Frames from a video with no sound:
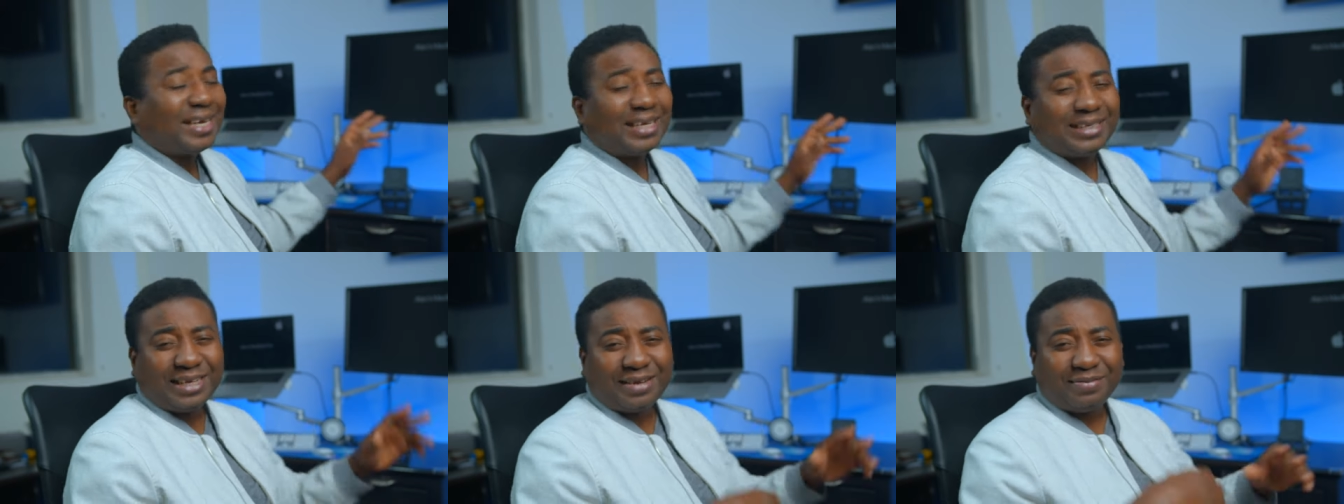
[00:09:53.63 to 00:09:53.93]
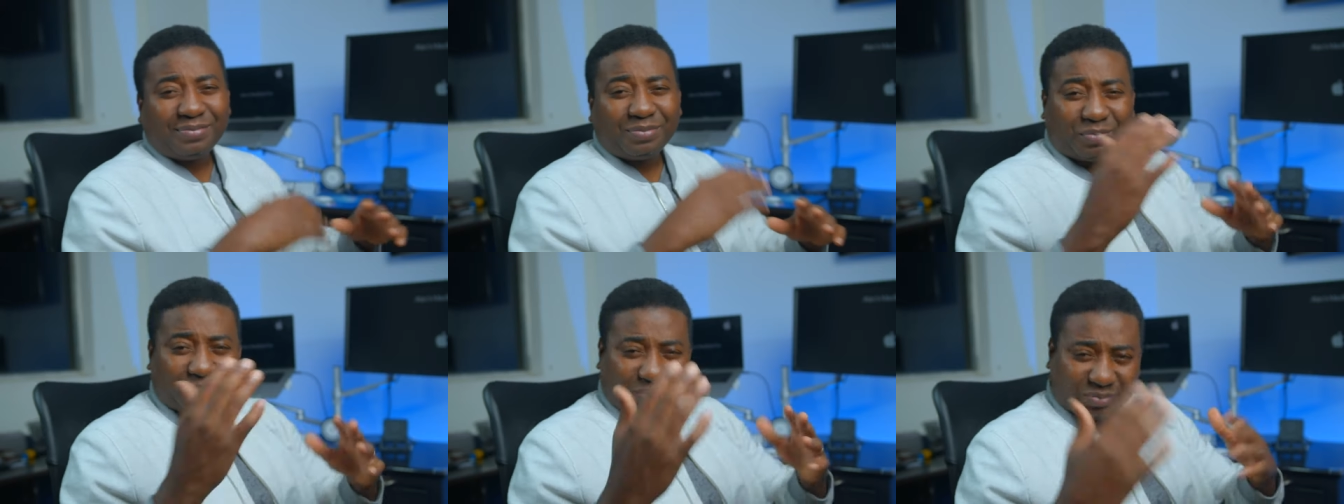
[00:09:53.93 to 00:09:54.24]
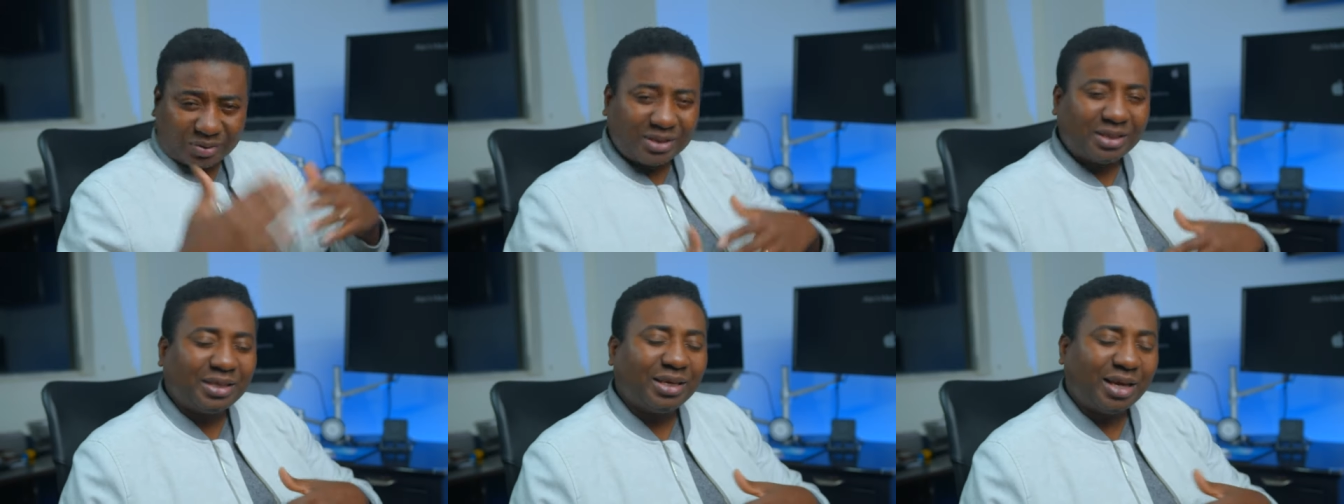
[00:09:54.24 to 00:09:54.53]
at them
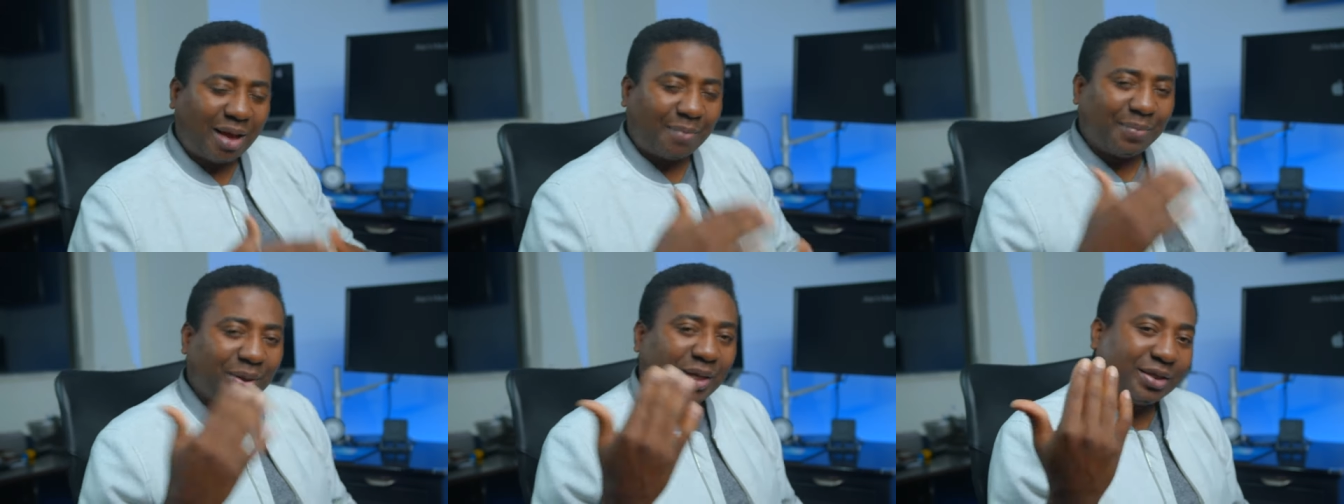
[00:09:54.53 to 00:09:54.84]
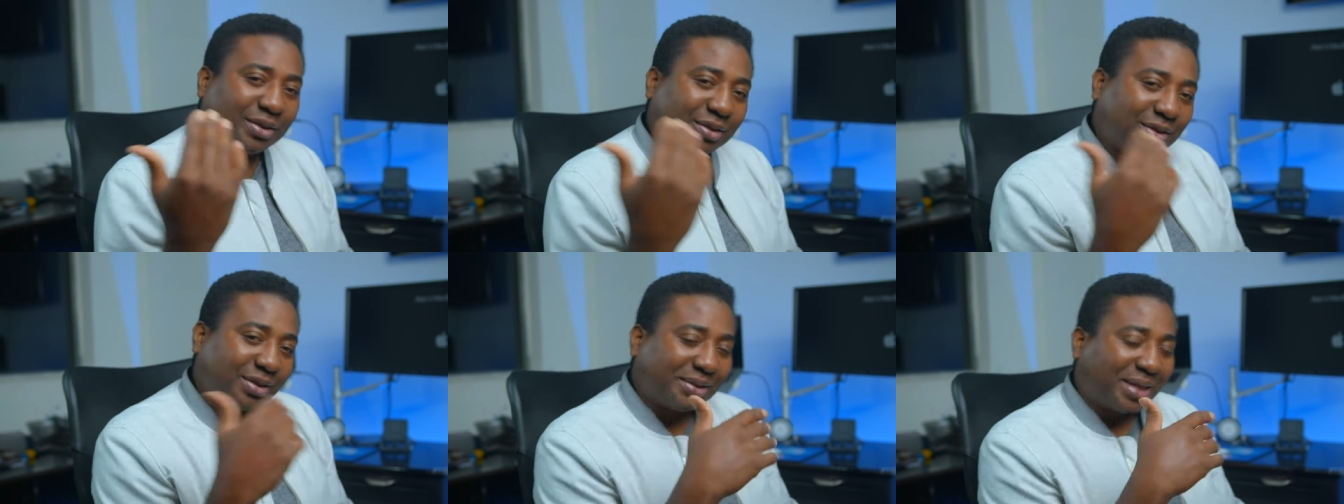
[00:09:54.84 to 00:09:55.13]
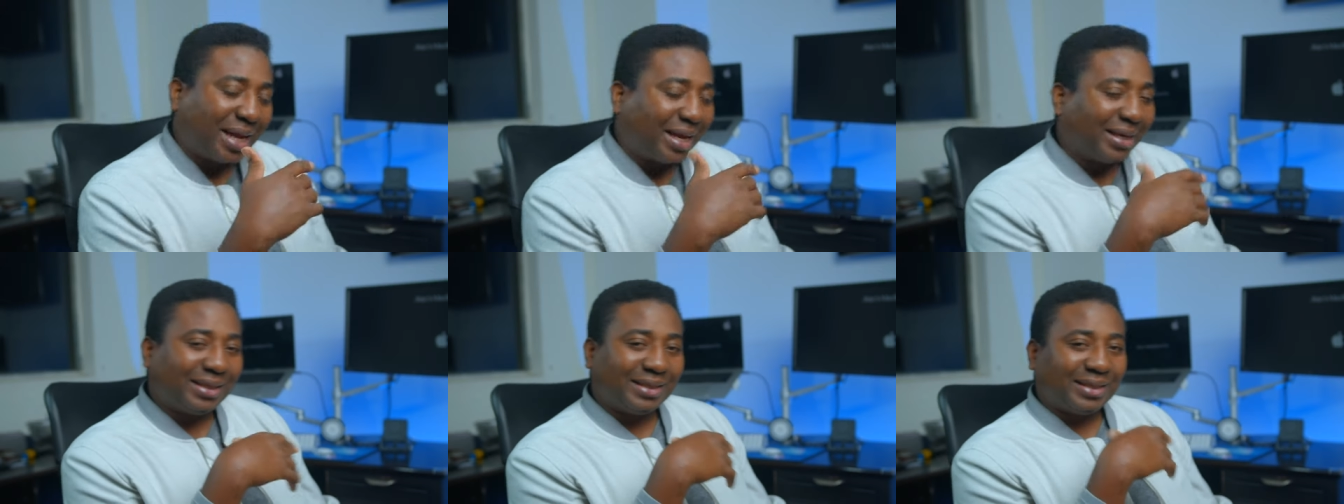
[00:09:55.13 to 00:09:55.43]
I mean,
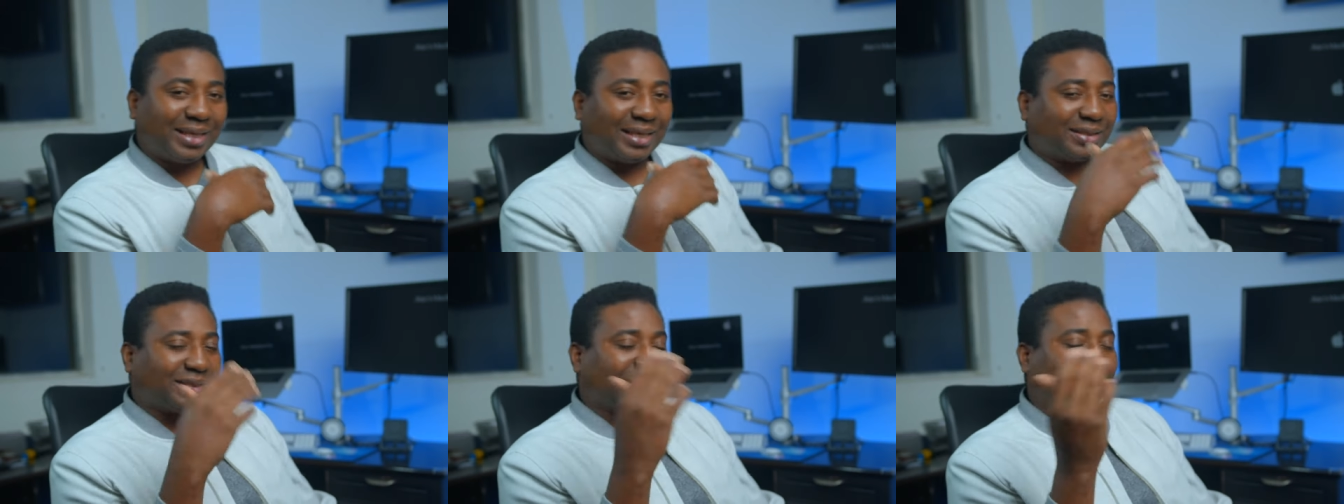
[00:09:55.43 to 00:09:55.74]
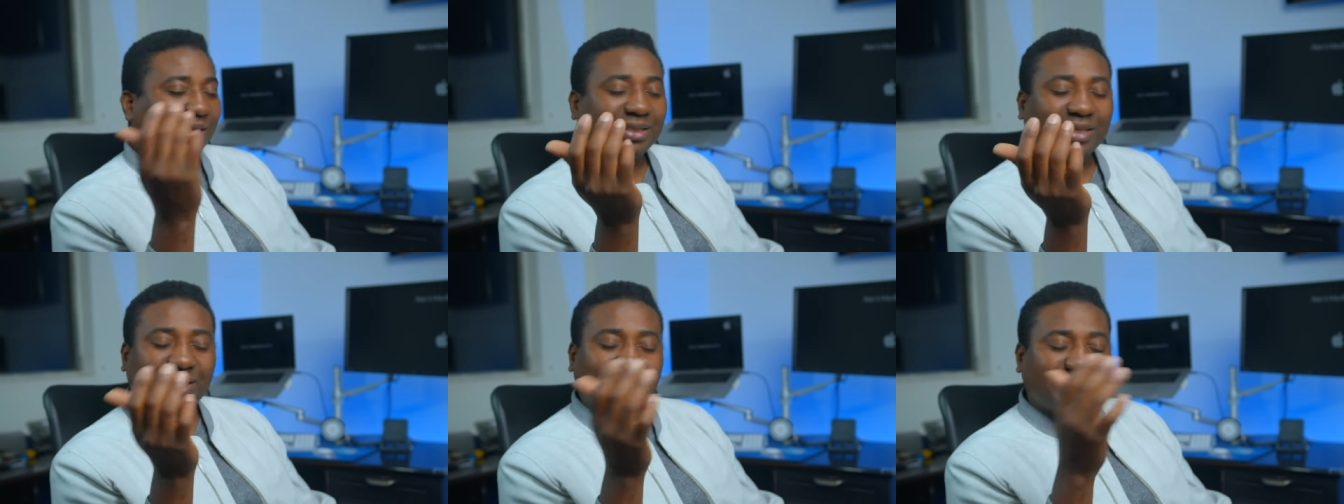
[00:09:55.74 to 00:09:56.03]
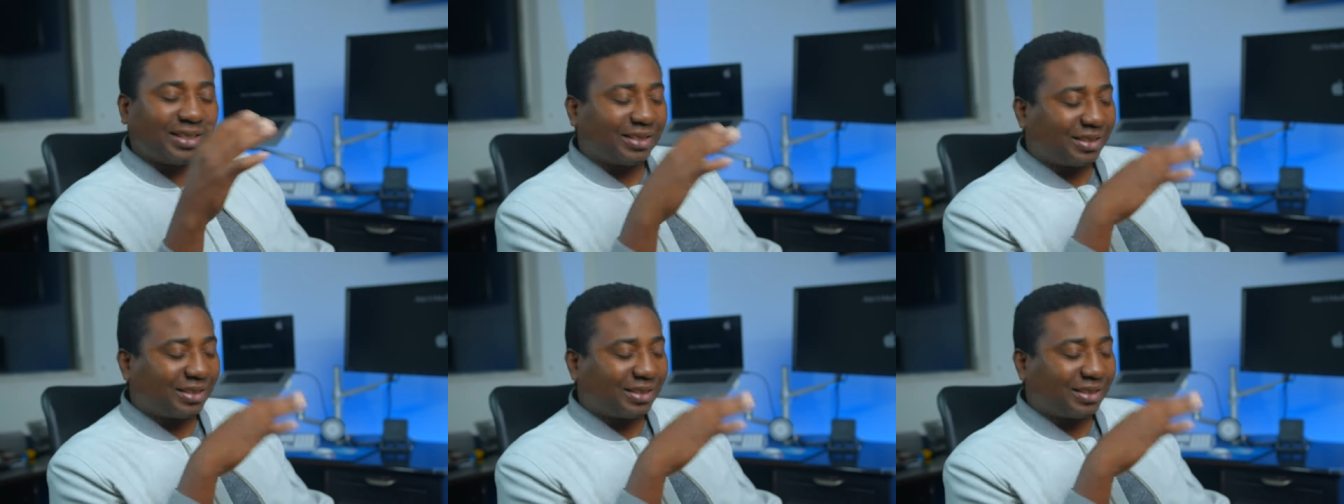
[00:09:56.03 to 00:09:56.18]
standing and sitting,